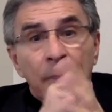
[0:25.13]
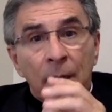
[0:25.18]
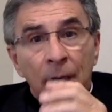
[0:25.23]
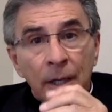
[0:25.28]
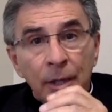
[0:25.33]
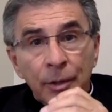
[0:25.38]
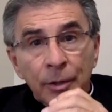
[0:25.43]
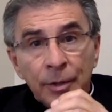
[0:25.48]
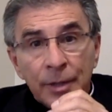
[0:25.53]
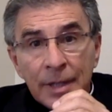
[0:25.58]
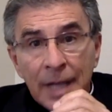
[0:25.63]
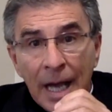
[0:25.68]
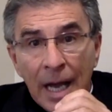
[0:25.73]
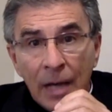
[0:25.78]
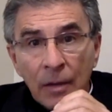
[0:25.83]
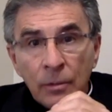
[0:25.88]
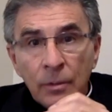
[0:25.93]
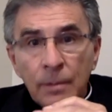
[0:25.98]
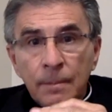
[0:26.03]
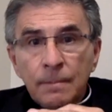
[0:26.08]
hunkered
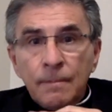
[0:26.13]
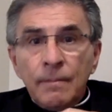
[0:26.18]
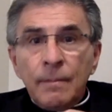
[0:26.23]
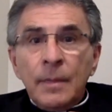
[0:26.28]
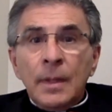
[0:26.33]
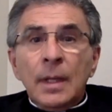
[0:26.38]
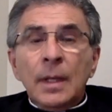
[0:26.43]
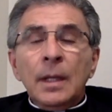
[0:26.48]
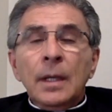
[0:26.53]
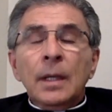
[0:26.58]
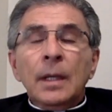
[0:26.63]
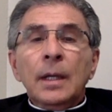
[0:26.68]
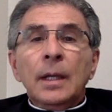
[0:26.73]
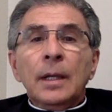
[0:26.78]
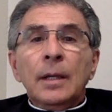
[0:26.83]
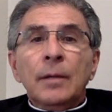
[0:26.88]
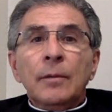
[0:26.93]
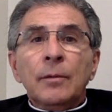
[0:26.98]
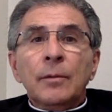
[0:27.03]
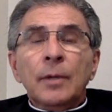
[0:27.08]
down
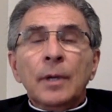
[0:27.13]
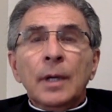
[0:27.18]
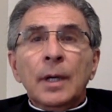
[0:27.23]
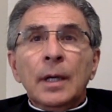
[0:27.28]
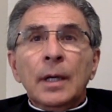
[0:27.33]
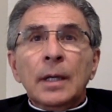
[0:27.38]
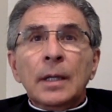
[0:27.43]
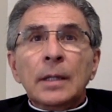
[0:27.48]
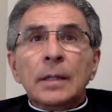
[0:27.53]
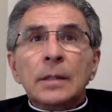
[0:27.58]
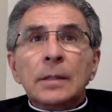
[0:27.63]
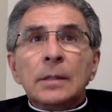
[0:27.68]
and uh,